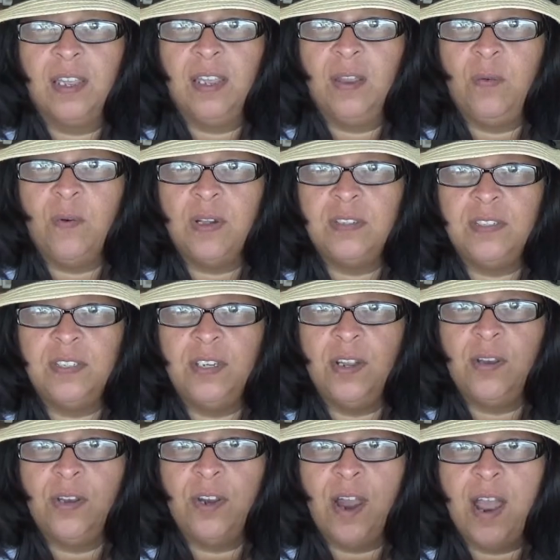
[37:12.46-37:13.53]
He wants to
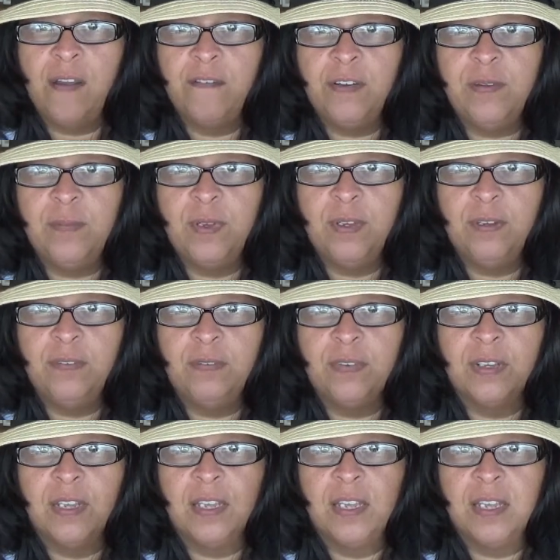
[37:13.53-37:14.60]
know your every move.
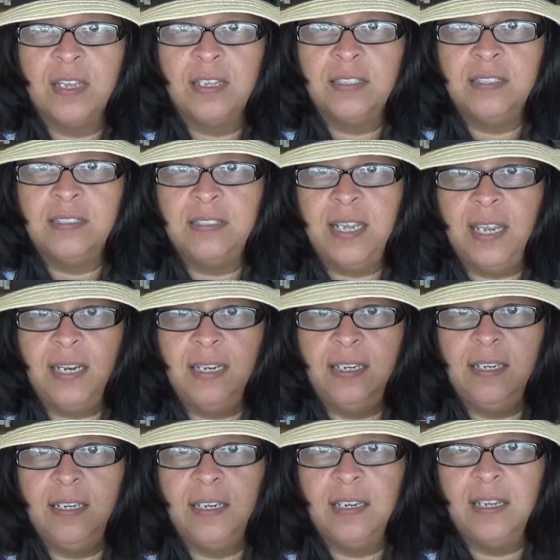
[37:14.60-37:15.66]

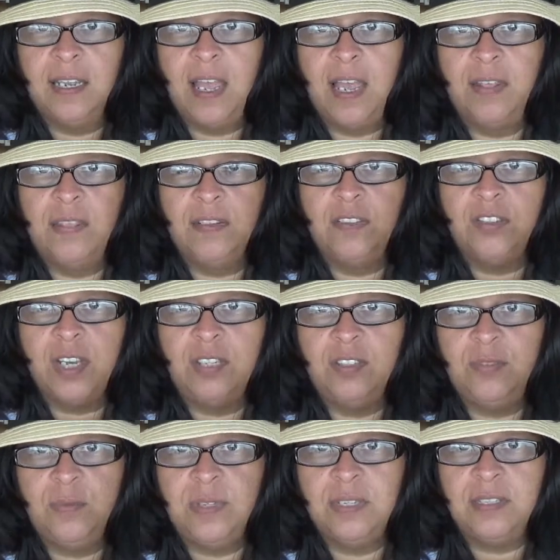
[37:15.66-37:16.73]
Satan, the
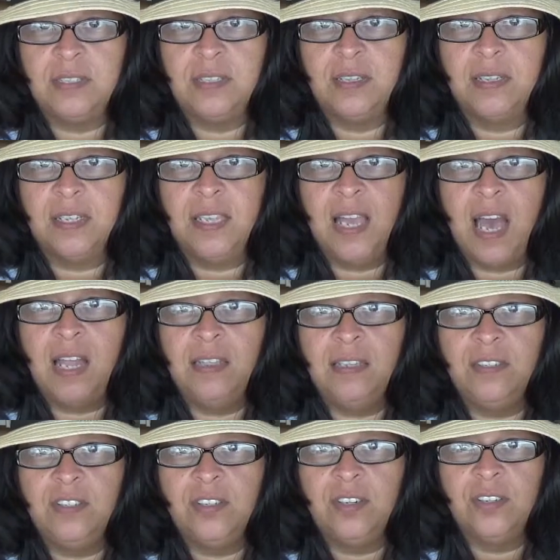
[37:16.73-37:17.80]
Jesuits, the
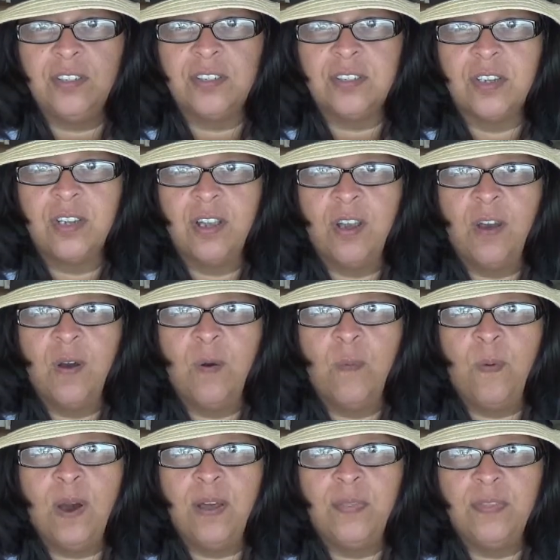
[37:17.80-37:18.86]
Catholic Church
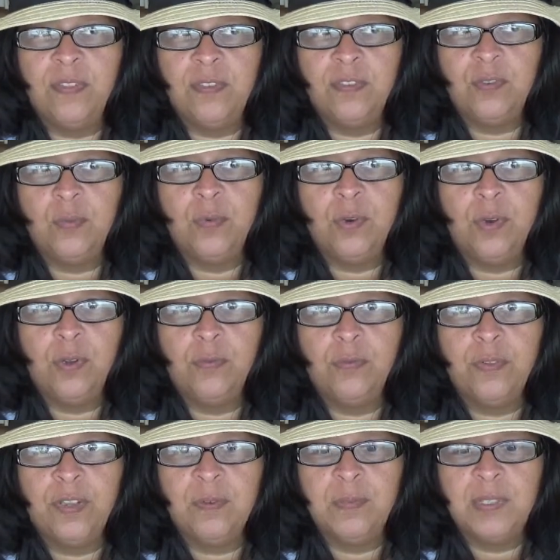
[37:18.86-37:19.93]
want this world
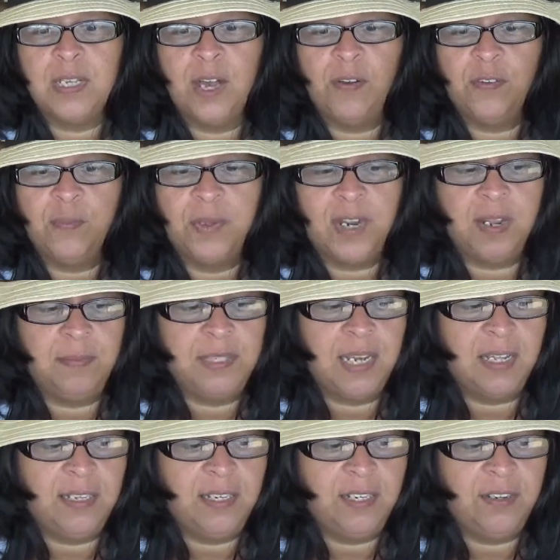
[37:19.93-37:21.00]
for themselves. But I'm
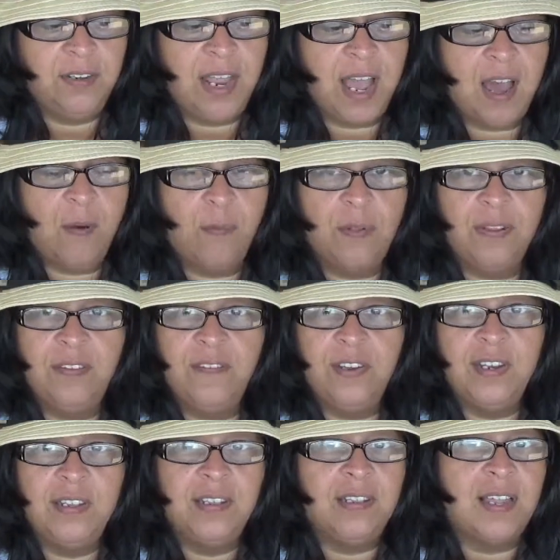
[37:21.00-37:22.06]
telling you now, we're
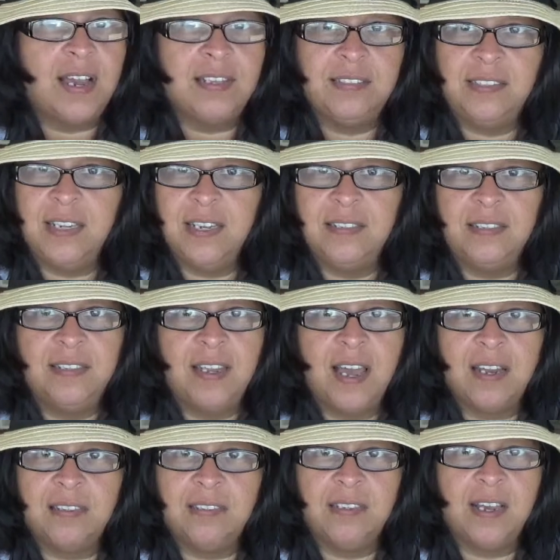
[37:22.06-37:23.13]
living in the last days, and
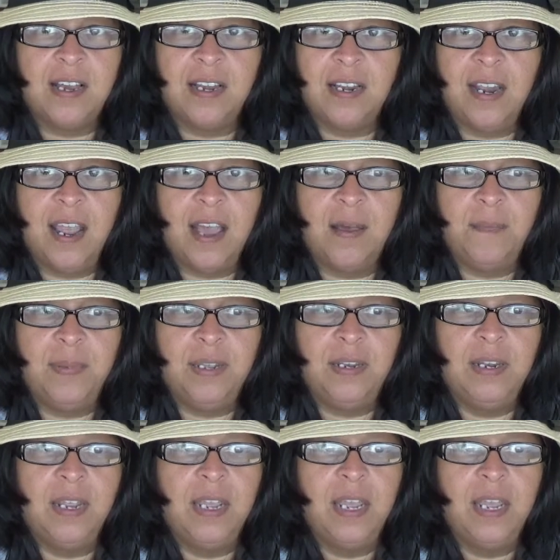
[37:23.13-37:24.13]
that's not going to happen.